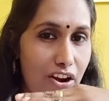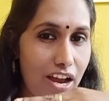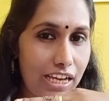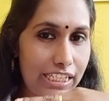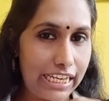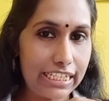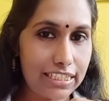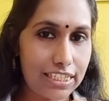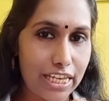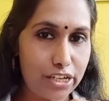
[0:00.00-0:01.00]
Again in the
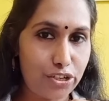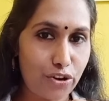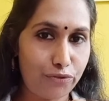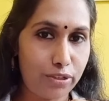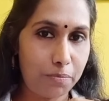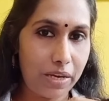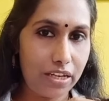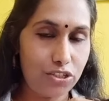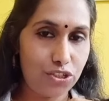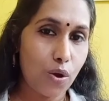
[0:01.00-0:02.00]
center of the
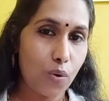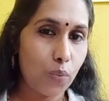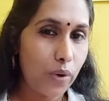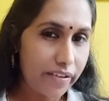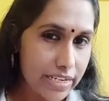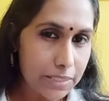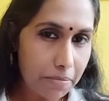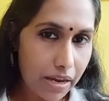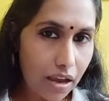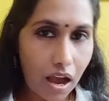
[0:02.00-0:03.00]
page, where is
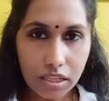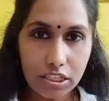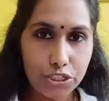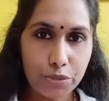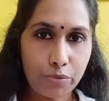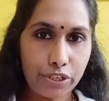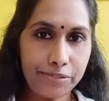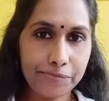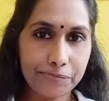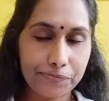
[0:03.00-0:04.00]
my Adarshmon?
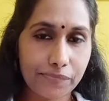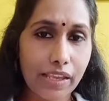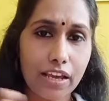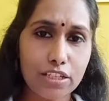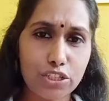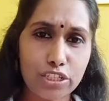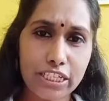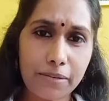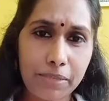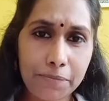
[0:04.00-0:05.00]
So
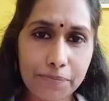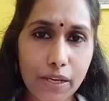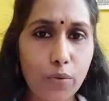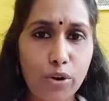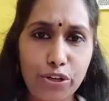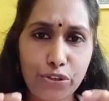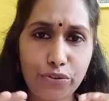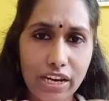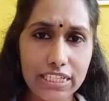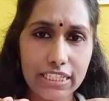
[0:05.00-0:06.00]
tell me, what do you
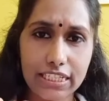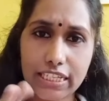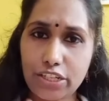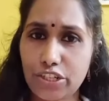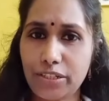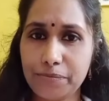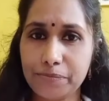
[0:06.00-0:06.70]
write at the center?